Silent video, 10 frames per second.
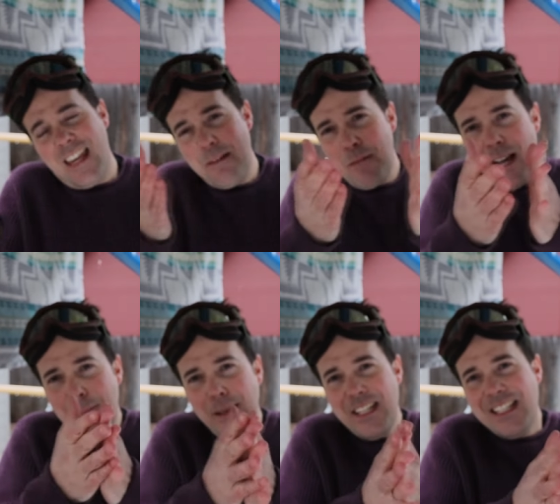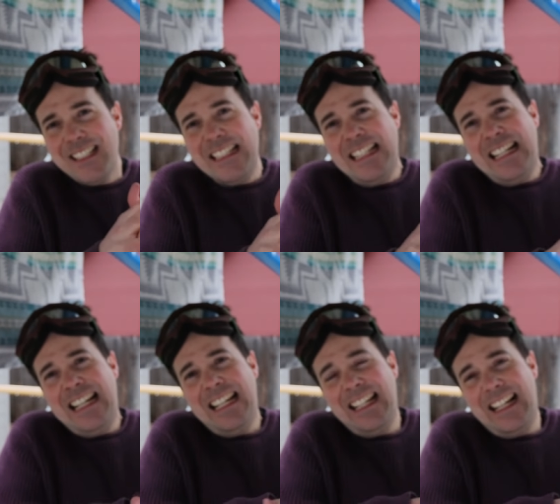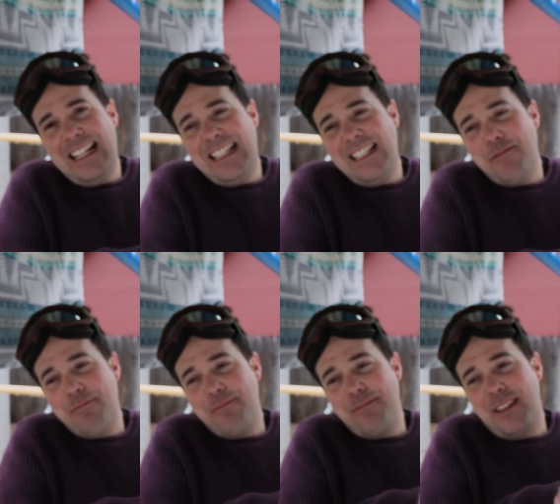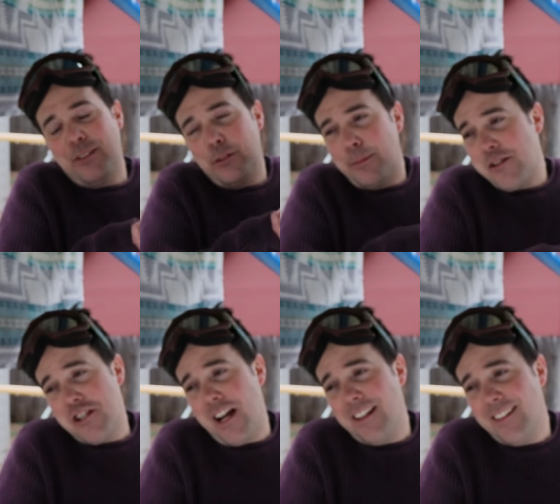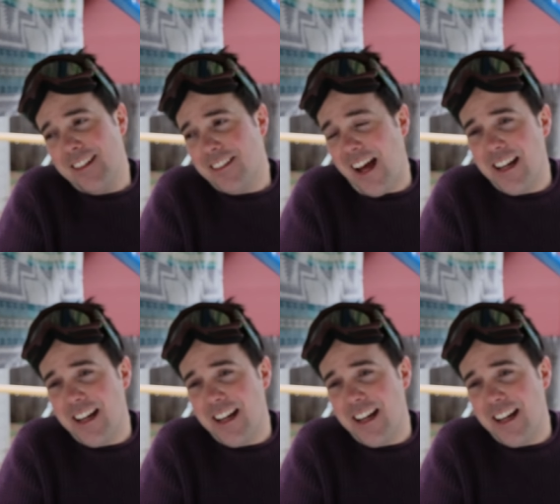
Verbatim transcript: in my opinion, um, this was a bunch of nonsense.